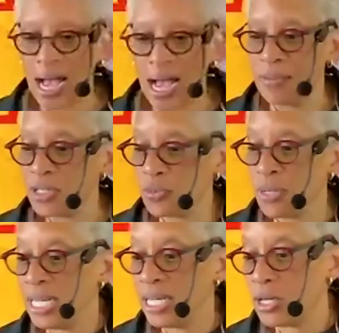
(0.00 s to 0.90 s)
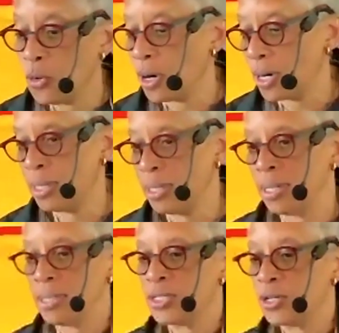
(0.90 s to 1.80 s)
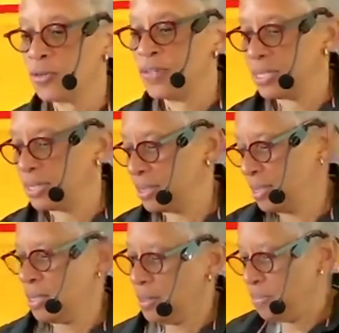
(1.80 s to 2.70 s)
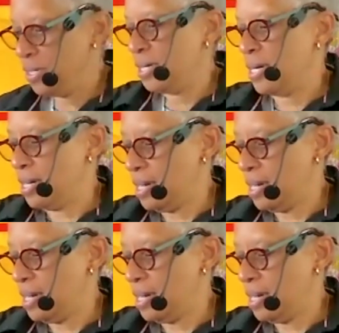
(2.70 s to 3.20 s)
I was reading your service book